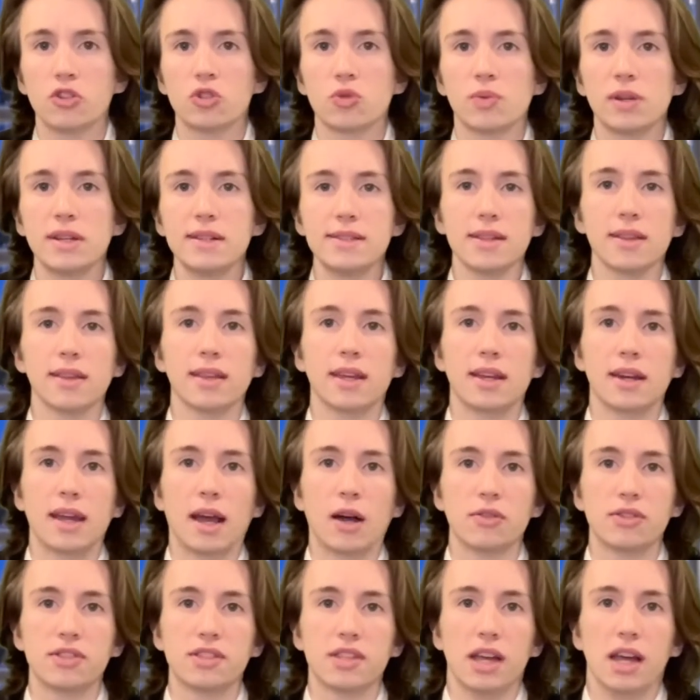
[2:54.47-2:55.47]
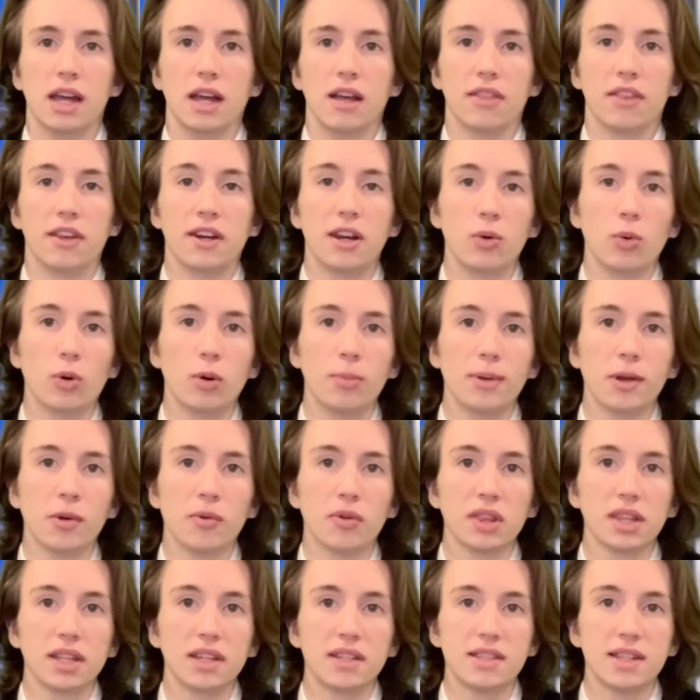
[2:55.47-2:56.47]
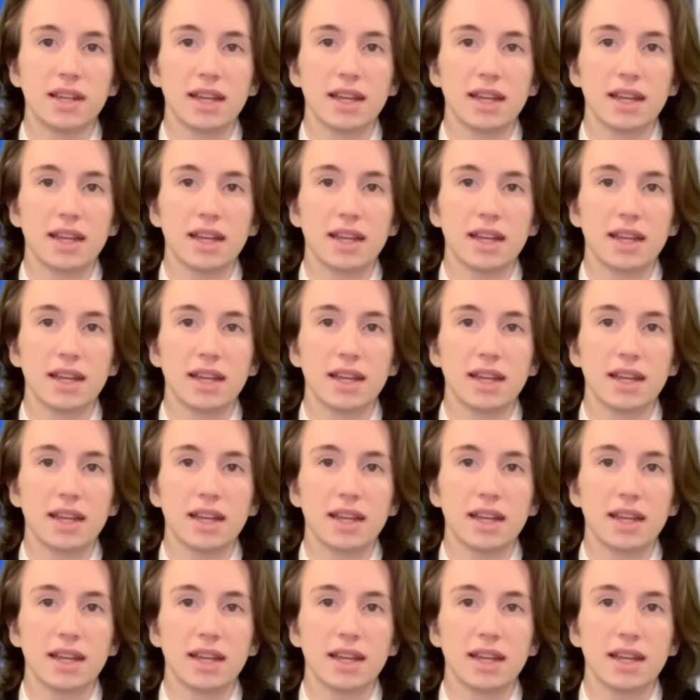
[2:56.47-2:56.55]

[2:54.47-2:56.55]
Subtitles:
Recently announced that it will be releasing